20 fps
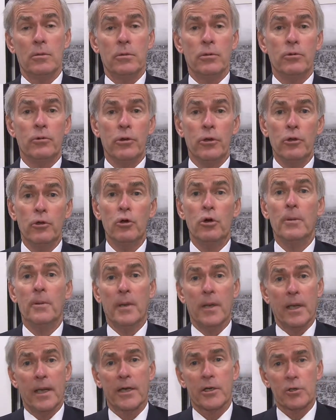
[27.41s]

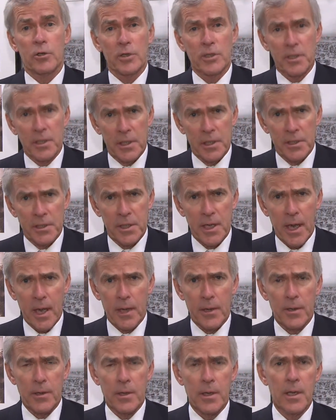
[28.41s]
renewable electricity
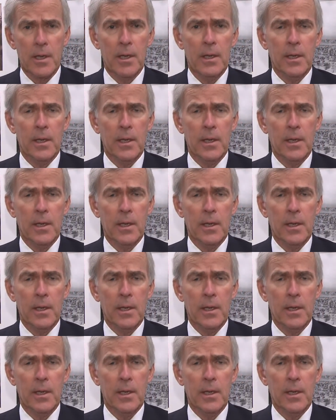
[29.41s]
standard.